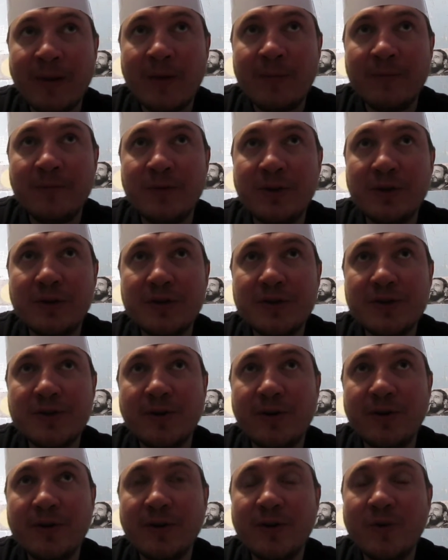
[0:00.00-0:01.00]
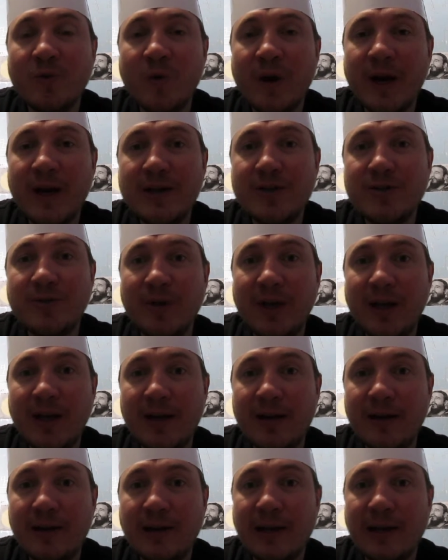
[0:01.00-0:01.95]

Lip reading: There's a certain way to eat it,